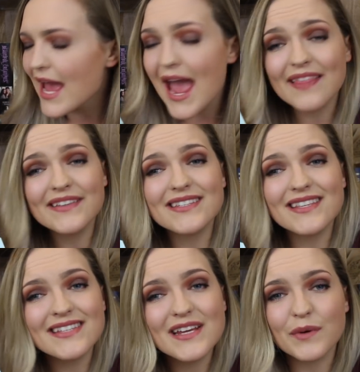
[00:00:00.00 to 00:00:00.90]
And this is
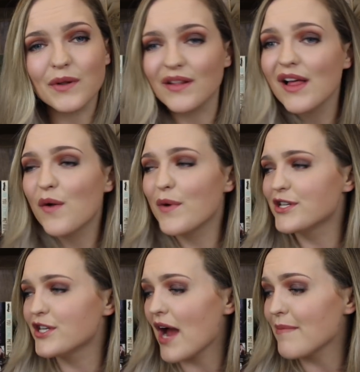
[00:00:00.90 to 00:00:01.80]
the sequel,
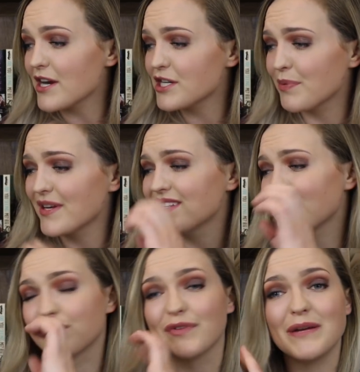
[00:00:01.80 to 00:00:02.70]
which I'm actually pretty
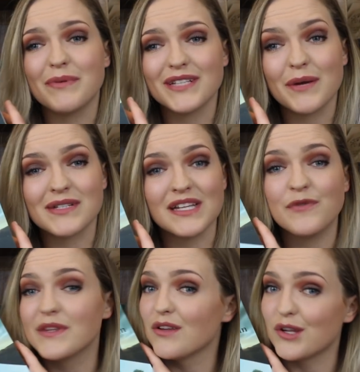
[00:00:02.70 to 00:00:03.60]
excited to read because I was left
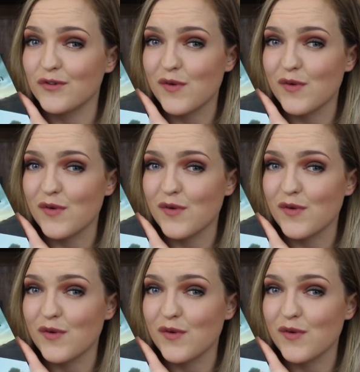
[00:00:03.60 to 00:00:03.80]
with a lot of